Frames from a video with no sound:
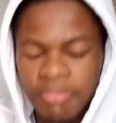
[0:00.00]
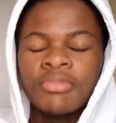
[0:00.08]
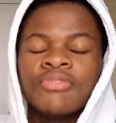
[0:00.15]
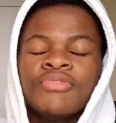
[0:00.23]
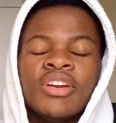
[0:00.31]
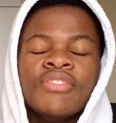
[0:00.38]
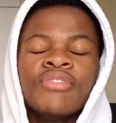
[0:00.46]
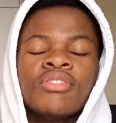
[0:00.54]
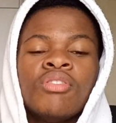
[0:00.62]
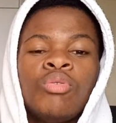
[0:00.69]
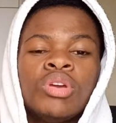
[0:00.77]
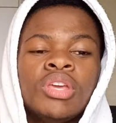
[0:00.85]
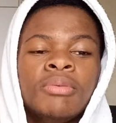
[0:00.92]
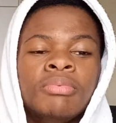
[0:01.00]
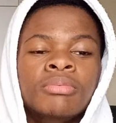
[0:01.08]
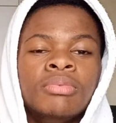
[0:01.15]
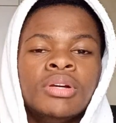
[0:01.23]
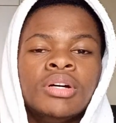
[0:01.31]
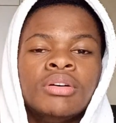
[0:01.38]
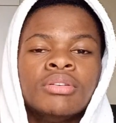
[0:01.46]
My favorite goalkeeper,
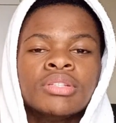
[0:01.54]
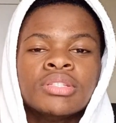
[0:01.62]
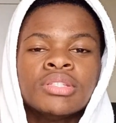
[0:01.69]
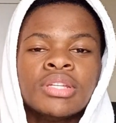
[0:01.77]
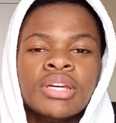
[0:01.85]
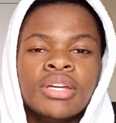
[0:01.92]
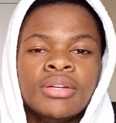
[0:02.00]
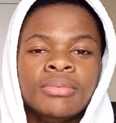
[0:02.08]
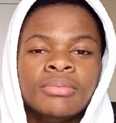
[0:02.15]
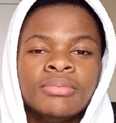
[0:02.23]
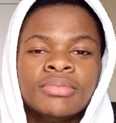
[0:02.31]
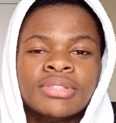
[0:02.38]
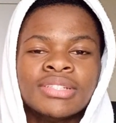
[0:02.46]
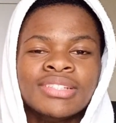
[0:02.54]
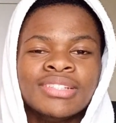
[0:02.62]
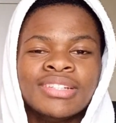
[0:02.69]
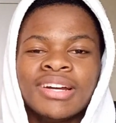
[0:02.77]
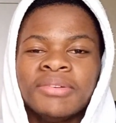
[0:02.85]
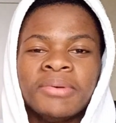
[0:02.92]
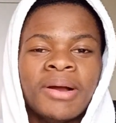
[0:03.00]
bro. What's his name? Shit,
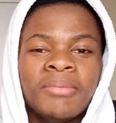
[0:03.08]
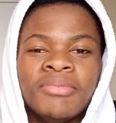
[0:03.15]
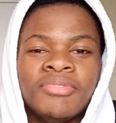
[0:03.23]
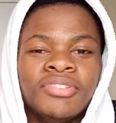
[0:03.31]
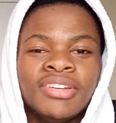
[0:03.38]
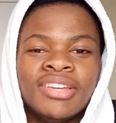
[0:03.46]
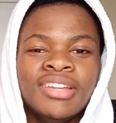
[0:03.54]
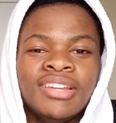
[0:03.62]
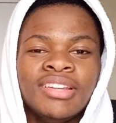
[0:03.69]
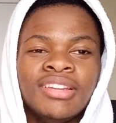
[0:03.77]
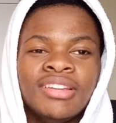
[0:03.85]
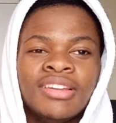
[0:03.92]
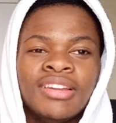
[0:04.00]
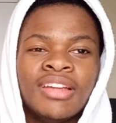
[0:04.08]
I be forgetting.